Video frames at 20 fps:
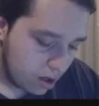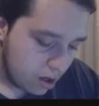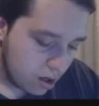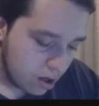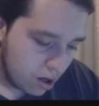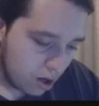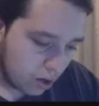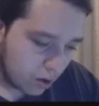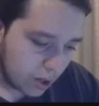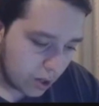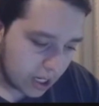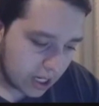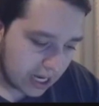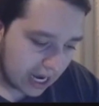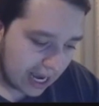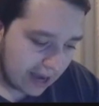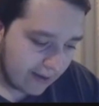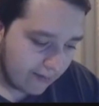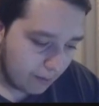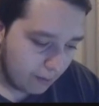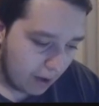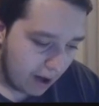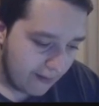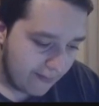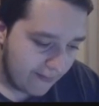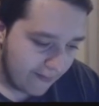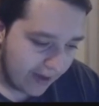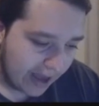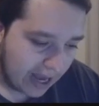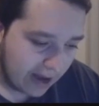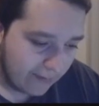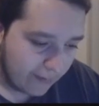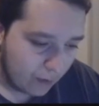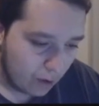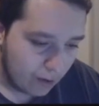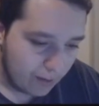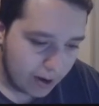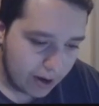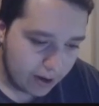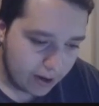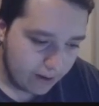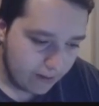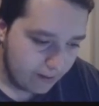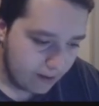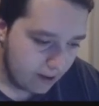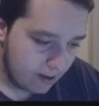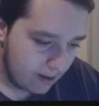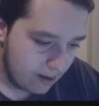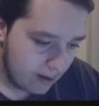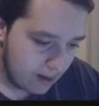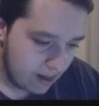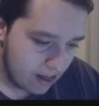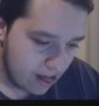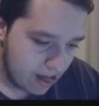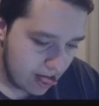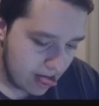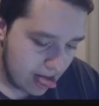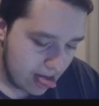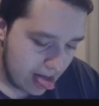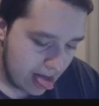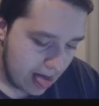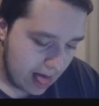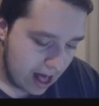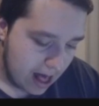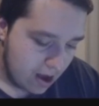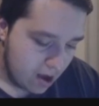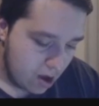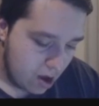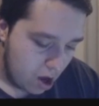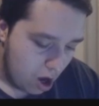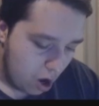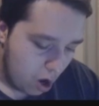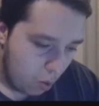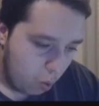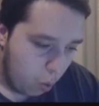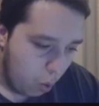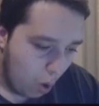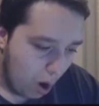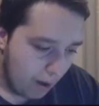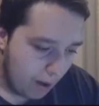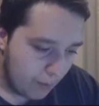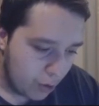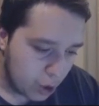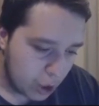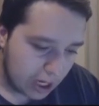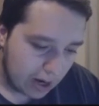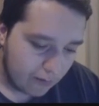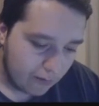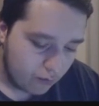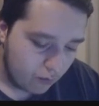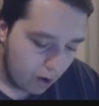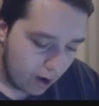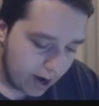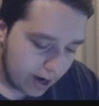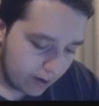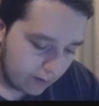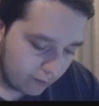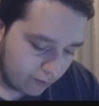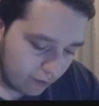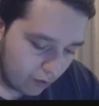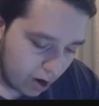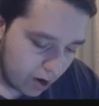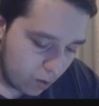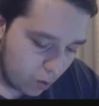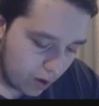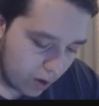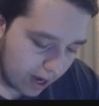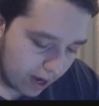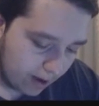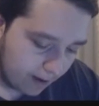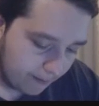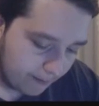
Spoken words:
gonna save up my thing for a minute. I want to push that right wing.